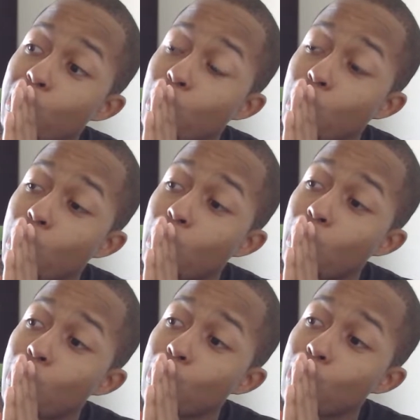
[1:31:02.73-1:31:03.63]

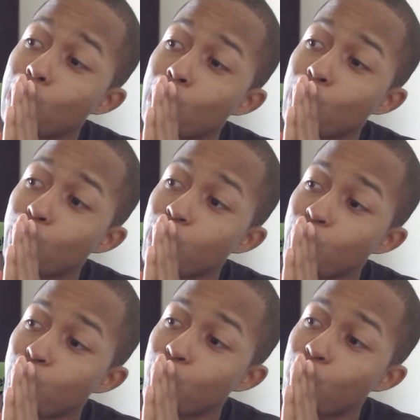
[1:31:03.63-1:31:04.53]
All these
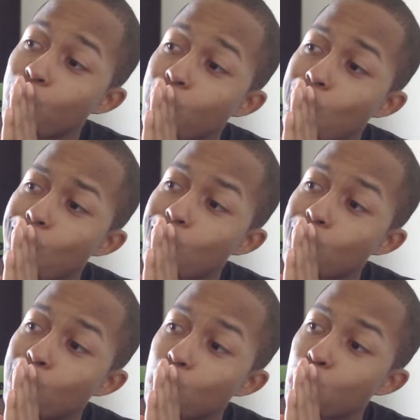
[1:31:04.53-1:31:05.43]
people are
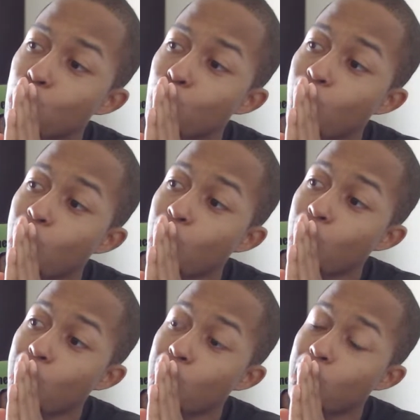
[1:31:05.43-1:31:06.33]

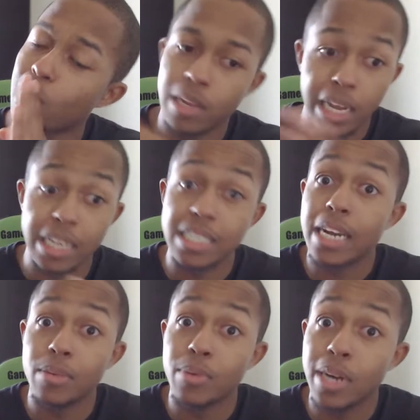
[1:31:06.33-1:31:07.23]
stupid!
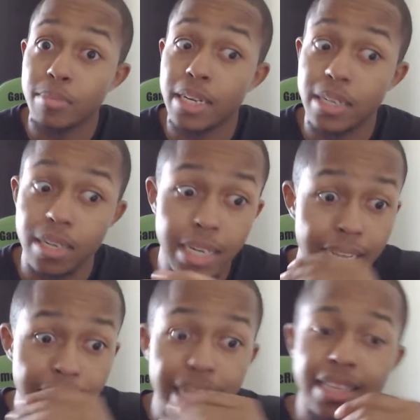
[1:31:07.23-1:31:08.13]
Exactly what I'm thinking.
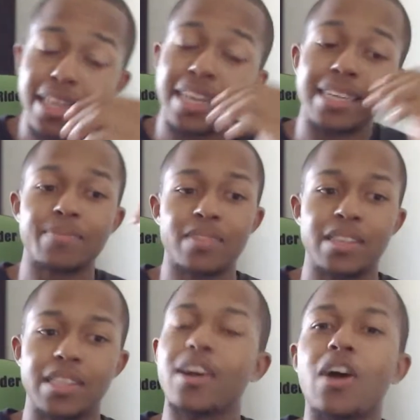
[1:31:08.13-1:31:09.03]
Like,
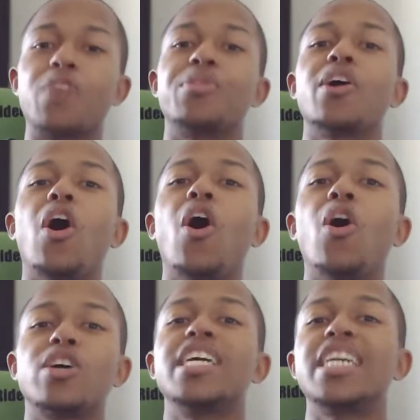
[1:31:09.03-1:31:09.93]
they're all
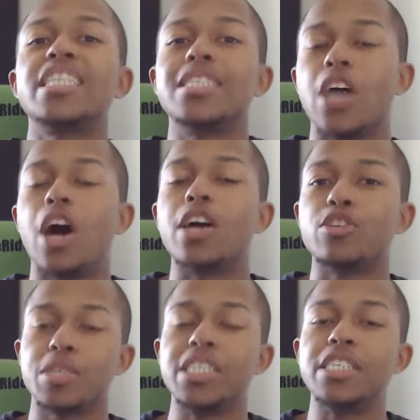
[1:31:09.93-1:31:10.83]
going to get the Don
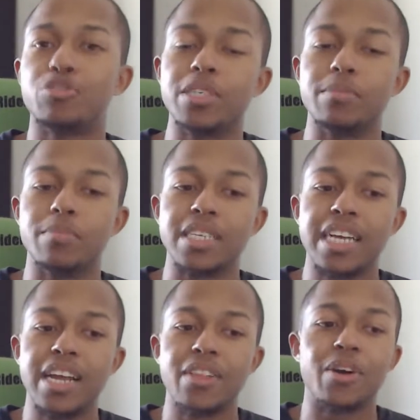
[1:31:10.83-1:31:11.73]
Krieg treatment.
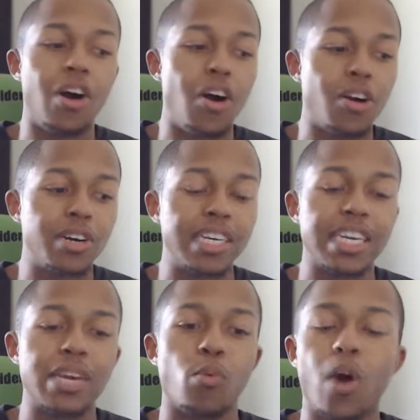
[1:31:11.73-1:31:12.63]
They're all going to
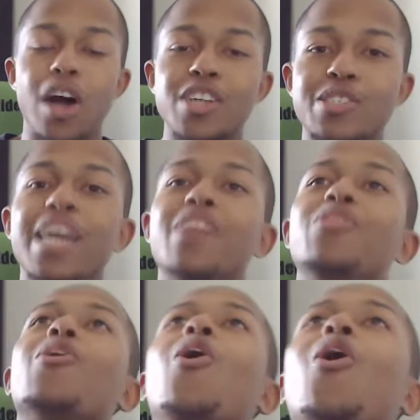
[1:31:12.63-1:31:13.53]
get washed. They're all